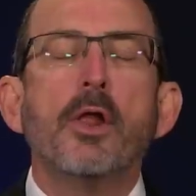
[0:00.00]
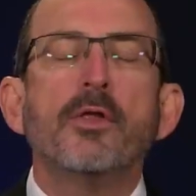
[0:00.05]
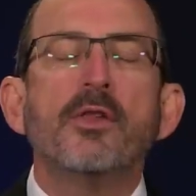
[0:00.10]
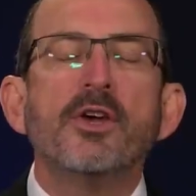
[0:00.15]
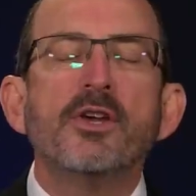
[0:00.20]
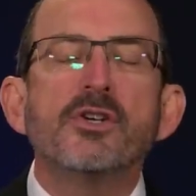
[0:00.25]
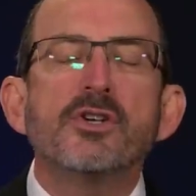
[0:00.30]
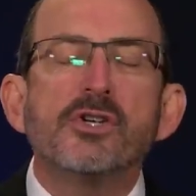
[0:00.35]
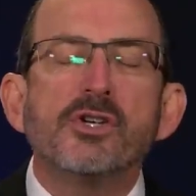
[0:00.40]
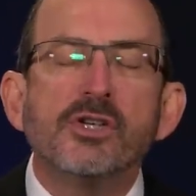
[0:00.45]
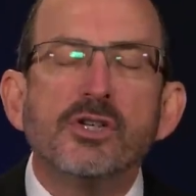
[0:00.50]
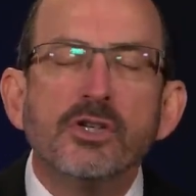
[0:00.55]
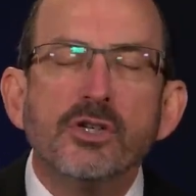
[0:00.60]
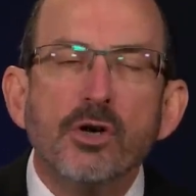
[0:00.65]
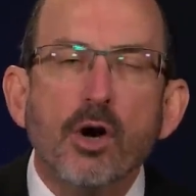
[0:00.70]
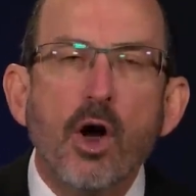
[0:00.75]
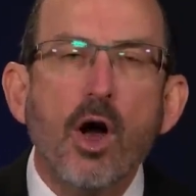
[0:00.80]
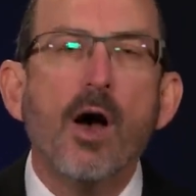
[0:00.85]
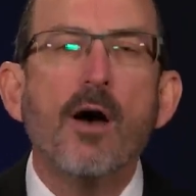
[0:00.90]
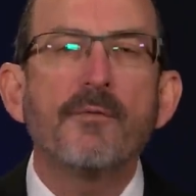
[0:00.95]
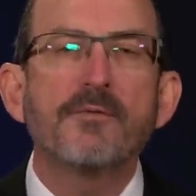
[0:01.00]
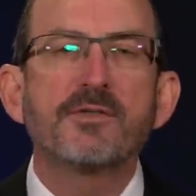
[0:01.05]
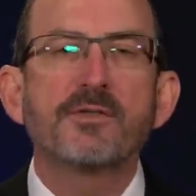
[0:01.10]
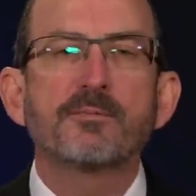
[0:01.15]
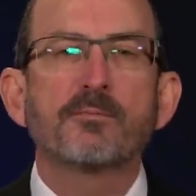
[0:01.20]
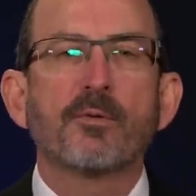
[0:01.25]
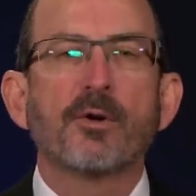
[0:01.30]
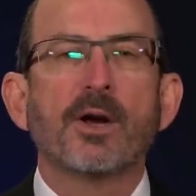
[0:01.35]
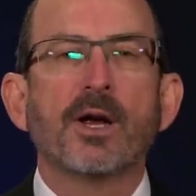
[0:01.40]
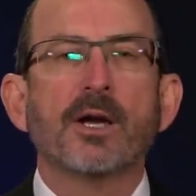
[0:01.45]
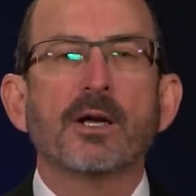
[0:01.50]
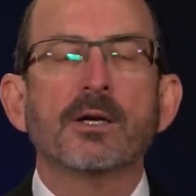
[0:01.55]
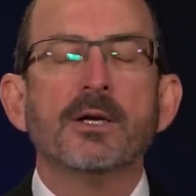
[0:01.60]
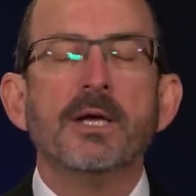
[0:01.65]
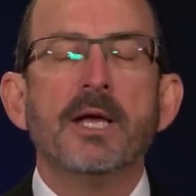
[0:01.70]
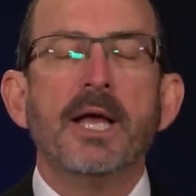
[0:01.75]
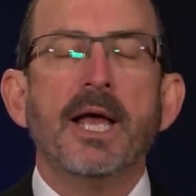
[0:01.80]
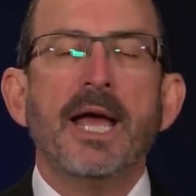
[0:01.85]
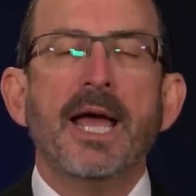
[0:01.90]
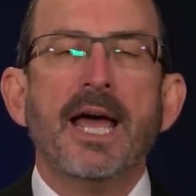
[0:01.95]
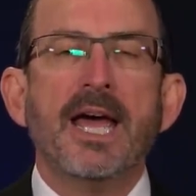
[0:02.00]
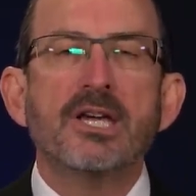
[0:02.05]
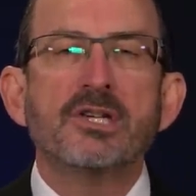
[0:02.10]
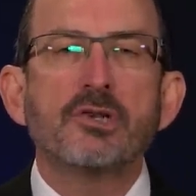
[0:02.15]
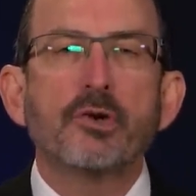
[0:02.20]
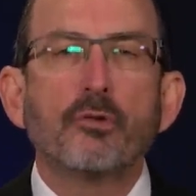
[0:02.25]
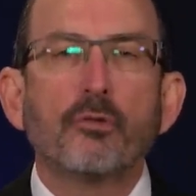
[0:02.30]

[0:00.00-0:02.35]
this, her offspring has